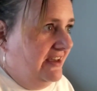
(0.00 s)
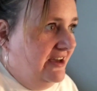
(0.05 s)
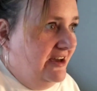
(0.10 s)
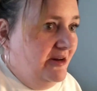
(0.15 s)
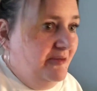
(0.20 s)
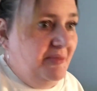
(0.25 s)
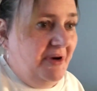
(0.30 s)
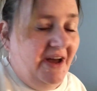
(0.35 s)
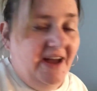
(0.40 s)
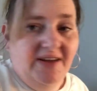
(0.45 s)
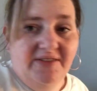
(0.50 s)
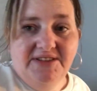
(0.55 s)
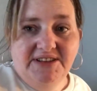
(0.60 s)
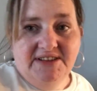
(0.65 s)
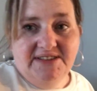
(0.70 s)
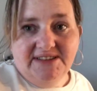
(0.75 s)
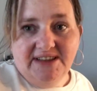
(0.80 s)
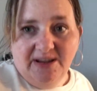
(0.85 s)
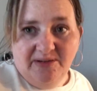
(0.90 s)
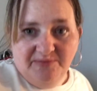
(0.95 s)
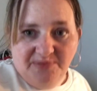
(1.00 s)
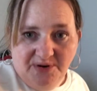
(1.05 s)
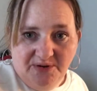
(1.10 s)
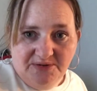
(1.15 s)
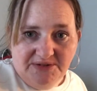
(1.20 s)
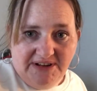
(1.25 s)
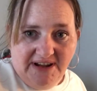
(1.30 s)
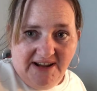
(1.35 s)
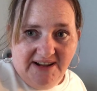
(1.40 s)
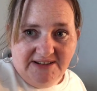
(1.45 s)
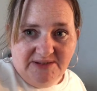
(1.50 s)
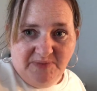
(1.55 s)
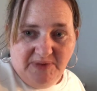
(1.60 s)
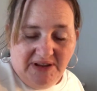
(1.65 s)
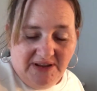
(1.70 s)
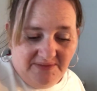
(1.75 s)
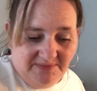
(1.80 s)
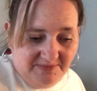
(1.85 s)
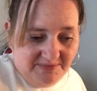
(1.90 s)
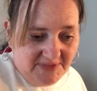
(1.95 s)
But everything's getting pulled out to
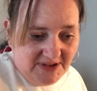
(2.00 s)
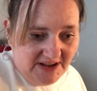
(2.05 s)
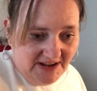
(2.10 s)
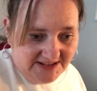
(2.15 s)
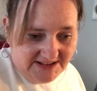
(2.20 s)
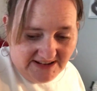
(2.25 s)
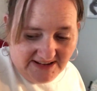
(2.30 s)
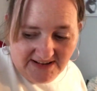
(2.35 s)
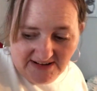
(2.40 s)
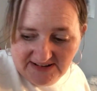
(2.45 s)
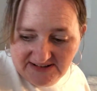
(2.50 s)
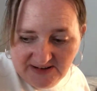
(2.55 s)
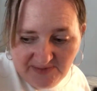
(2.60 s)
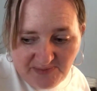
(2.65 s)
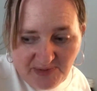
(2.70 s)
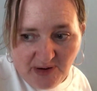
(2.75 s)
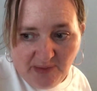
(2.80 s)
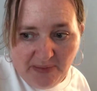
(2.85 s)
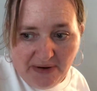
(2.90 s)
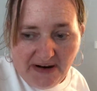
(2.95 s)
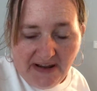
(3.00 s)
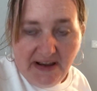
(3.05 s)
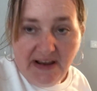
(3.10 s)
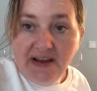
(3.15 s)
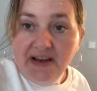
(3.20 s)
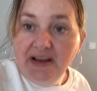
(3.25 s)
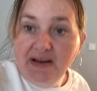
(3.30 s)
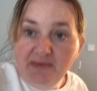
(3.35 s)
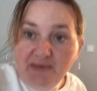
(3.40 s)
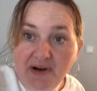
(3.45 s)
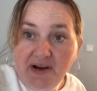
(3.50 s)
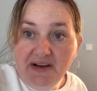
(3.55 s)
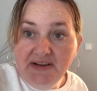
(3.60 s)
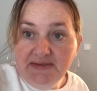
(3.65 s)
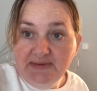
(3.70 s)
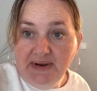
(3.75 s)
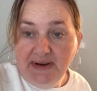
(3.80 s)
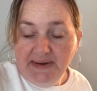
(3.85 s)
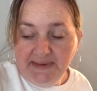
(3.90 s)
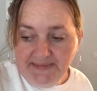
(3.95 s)
be gutted properly. It might as
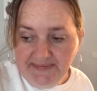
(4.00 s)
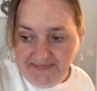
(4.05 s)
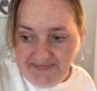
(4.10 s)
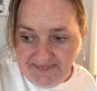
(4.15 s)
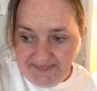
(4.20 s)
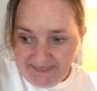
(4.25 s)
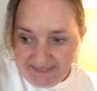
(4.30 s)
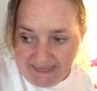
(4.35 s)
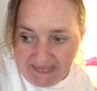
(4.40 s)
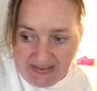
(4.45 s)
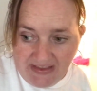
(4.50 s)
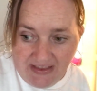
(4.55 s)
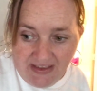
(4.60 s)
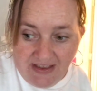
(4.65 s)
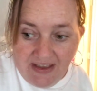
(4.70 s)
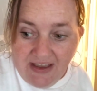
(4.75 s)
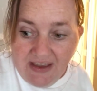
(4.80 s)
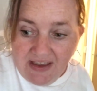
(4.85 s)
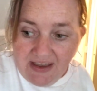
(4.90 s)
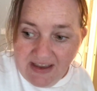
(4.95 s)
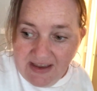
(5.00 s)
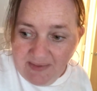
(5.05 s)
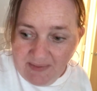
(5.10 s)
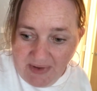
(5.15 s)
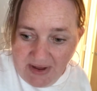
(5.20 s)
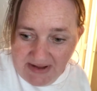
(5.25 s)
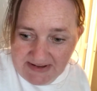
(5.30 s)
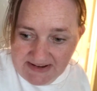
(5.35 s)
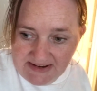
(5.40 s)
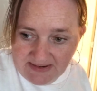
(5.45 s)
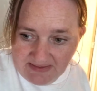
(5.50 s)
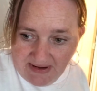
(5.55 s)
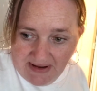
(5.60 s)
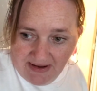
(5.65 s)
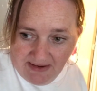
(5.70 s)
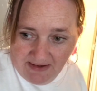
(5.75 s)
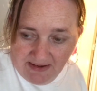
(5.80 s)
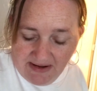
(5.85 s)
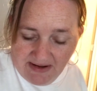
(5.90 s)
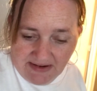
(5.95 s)
well. It might as
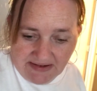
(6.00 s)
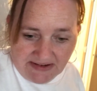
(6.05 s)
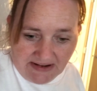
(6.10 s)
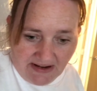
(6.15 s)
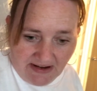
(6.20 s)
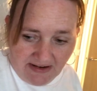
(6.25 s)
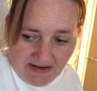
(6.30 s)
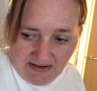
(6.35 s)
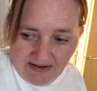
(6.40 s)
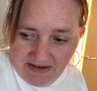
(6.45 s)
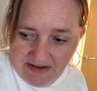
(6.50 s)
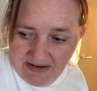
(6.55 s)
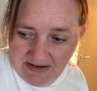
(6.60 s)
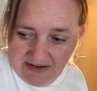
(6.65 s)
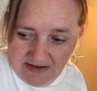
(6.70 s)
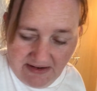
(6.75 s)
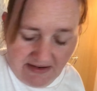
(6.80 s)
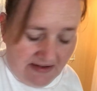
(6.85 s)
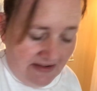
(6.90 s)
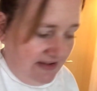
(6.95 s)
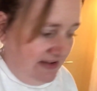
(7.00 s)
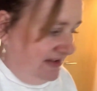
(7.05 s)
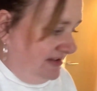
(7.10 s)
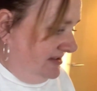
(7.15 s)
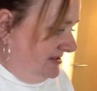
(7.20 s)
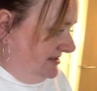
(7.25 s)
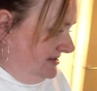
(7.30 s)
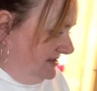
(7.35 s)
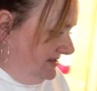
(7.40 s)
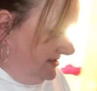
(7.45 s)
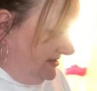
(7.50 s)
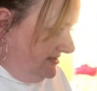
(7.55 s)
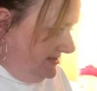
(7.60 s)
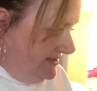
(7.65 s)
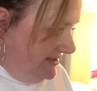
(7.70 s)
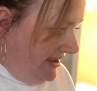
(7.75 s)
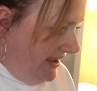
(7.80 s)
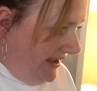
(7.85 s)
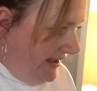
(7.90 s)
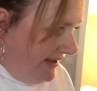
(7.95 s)
well. So,
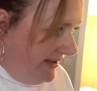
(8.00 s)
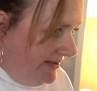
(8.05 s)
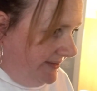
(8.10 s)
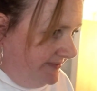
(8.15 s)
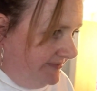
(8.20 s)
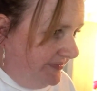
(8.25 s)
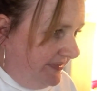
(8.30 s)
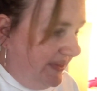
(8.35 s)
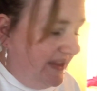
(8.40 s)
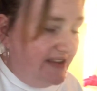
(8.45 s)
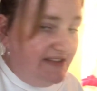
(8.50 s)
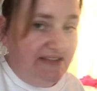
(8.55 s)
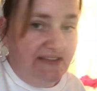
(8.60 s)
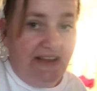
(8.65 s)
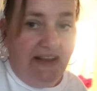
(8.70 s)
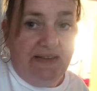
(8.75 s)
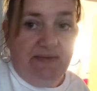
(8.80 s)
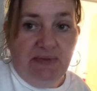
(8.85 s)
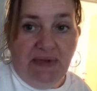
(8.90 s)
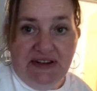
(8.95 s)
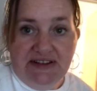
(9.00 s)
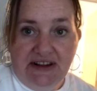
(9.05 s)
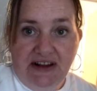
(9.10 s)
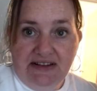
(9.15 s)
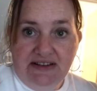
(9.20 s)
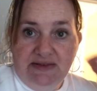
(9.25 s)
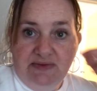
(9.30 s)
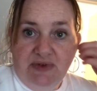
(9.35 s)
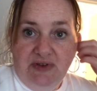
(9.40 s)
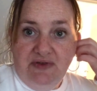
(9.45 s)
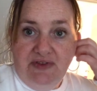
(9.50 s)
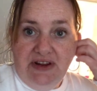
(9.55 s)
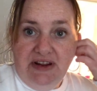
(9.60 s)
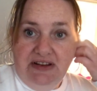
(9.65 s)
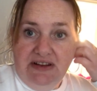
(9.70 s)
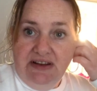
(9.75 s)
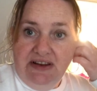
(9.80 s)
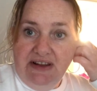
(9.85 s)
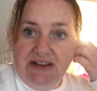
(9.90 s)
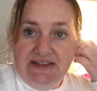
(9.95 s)
yeah. And as I said, my son's moving in
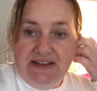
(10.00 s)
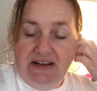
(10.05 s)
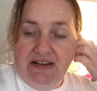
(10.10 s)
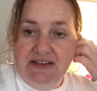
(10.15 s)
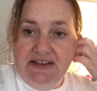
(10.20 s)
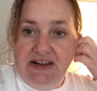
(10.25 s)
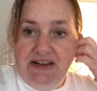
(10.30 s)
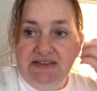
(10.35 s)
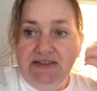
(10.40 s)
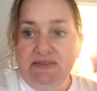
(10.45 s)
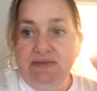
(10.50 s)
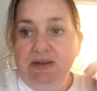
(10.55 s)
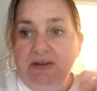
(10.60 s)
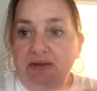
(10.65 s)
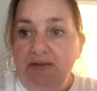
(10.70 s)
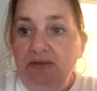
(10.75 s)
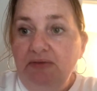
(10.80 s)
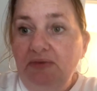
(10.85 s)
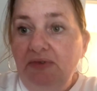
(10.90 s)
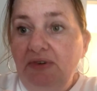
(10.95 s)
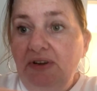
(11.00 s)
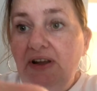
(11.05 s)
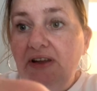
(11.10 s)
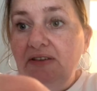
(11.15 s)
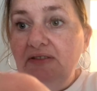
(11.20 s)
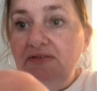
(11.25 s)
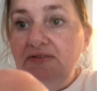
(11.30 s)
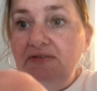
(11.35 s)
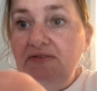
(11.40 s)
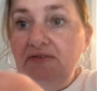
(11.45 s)
the next couple of days as well. Oh, hang on.